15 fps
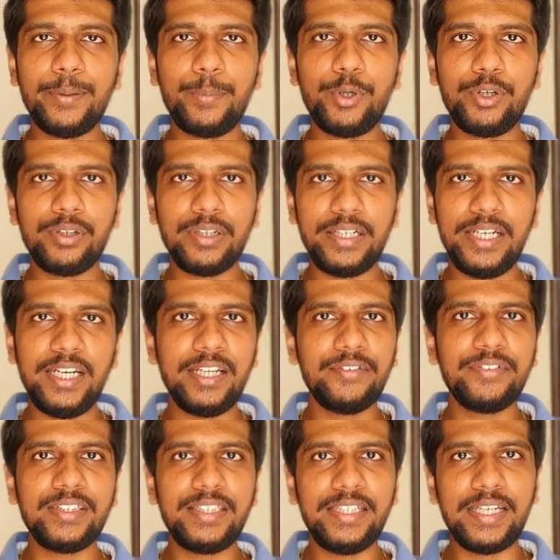
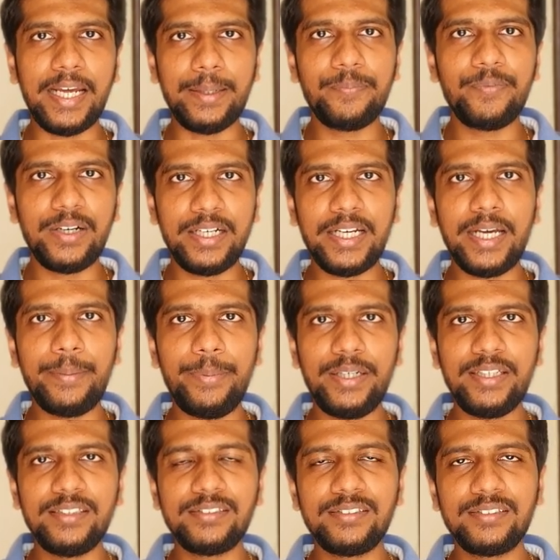with the type 1
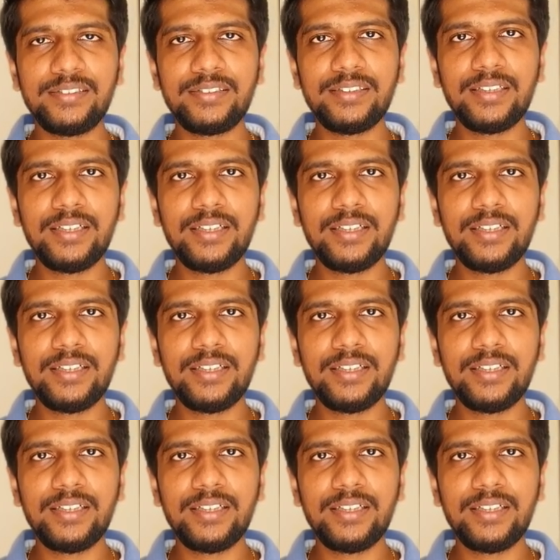diabetes